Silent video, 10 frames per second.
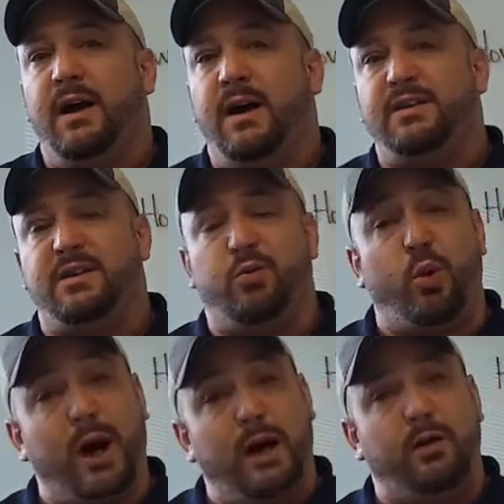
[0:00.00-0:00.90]
I said,
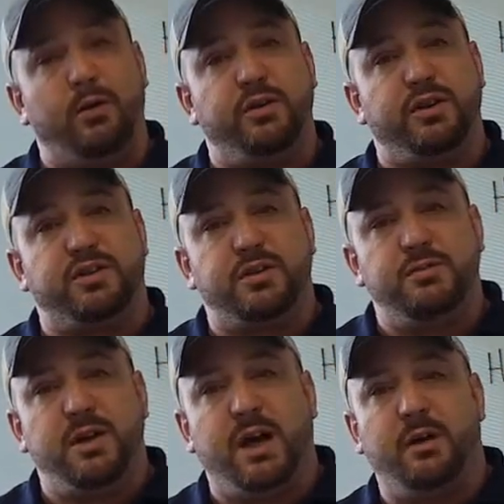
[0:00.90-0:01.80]
wow, did you
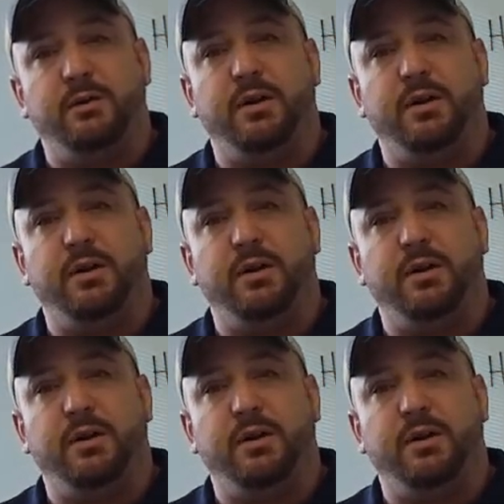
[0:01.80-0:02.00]
know